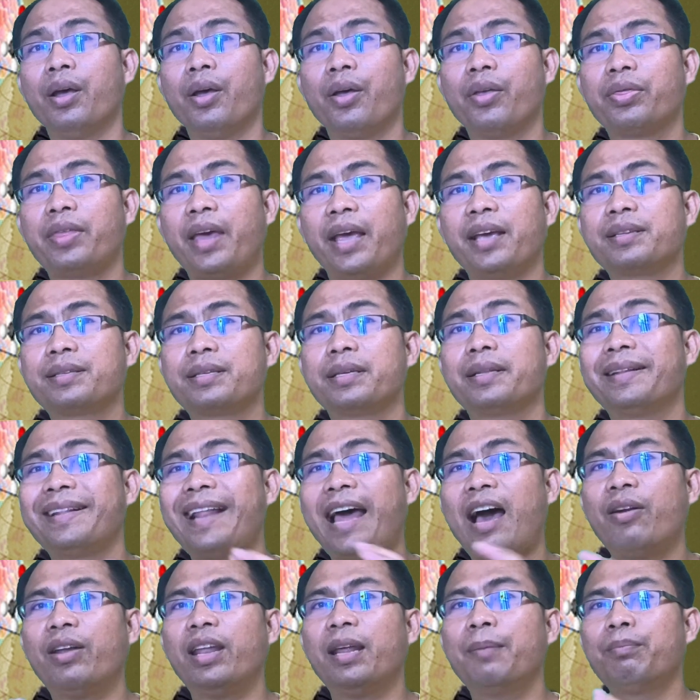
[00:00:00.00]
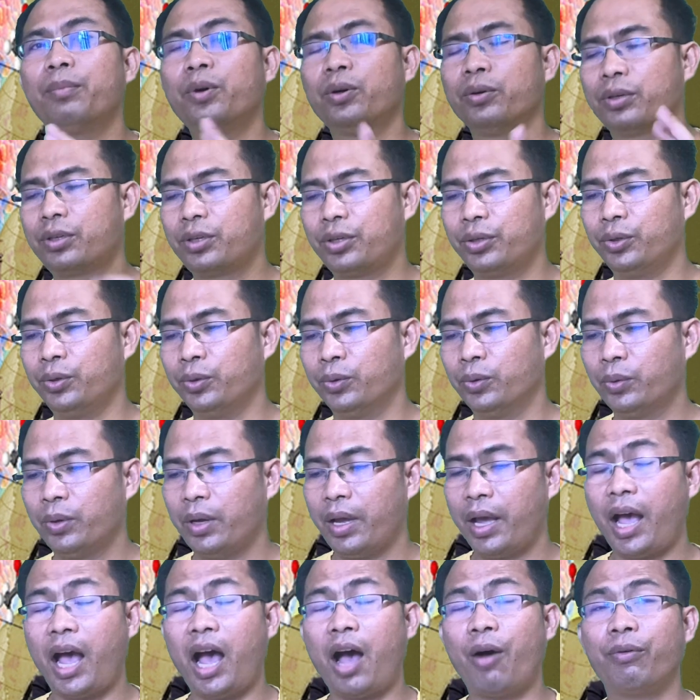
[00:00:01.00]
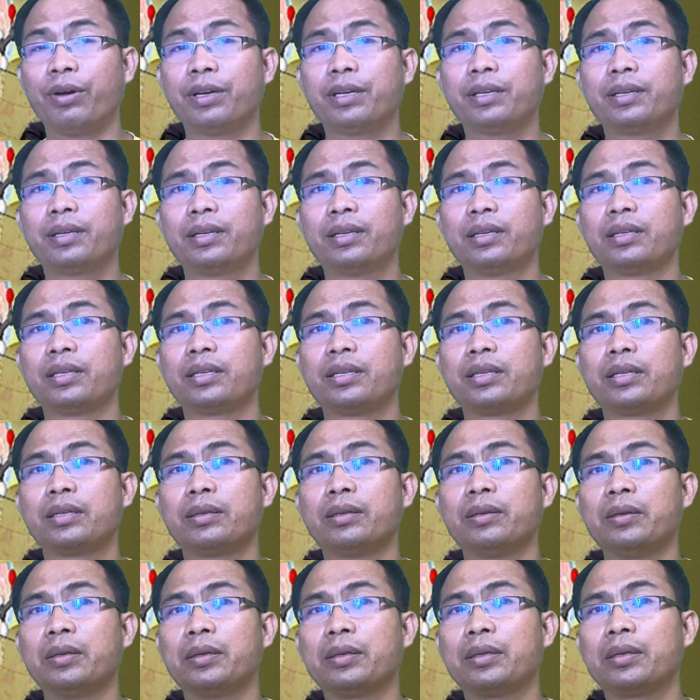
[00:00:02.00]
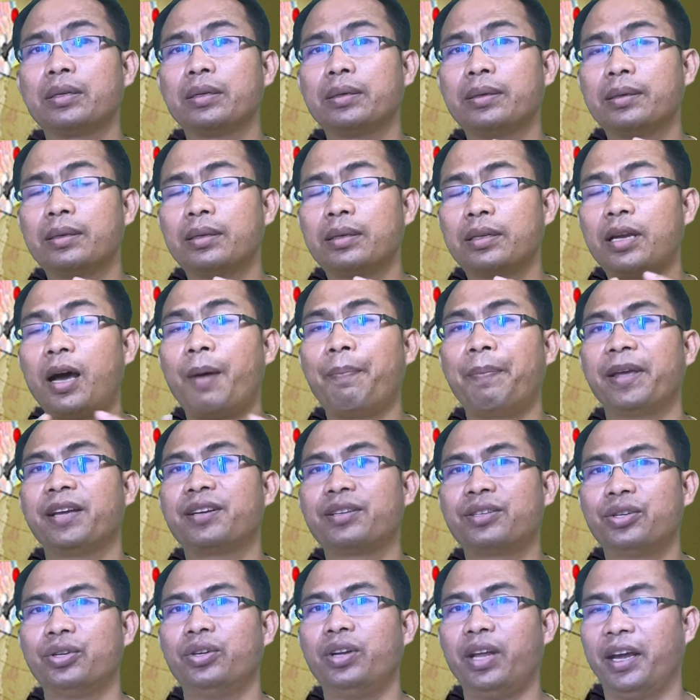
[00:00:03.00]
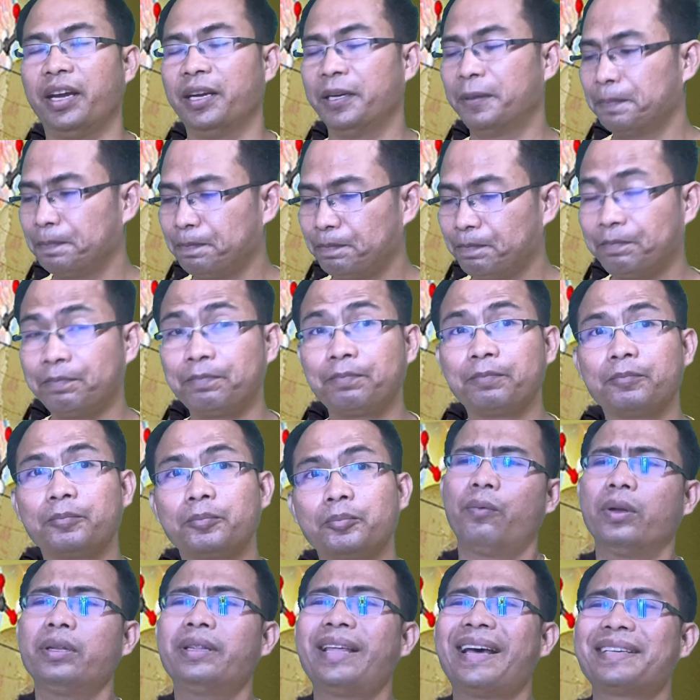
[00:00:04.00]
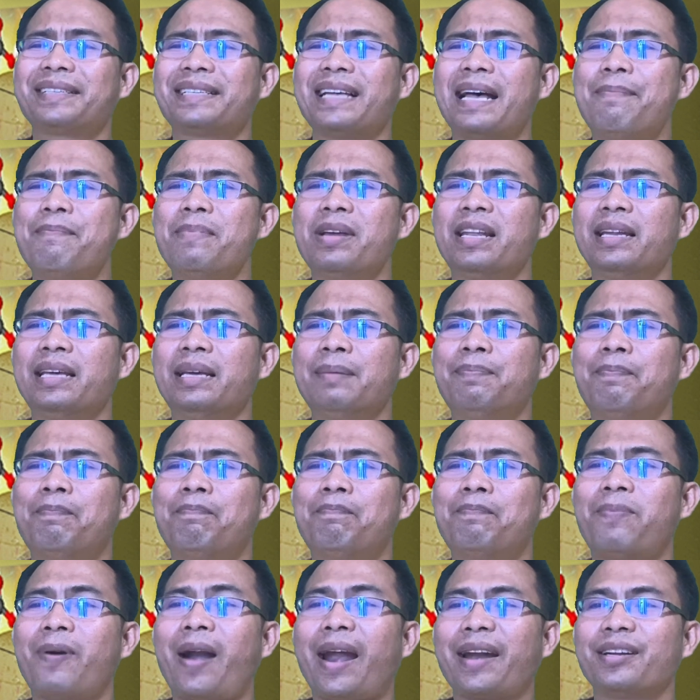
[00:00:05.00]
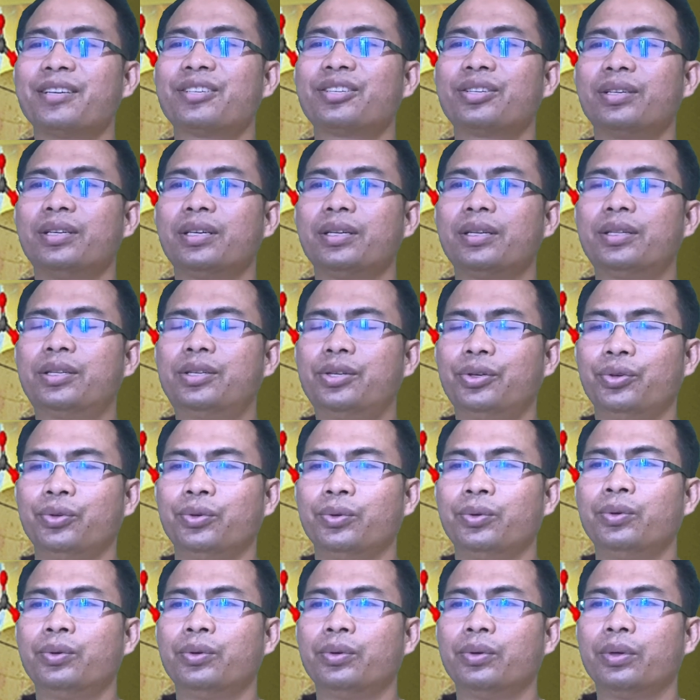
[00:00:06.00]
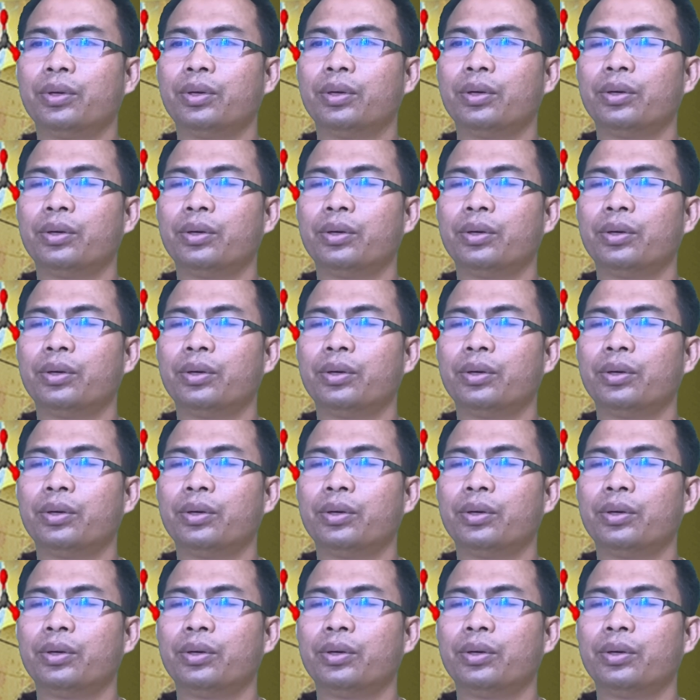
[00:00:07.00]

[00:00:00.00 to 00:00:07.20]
Thanks. Now let's move to our topic today. What does M&E practitioner do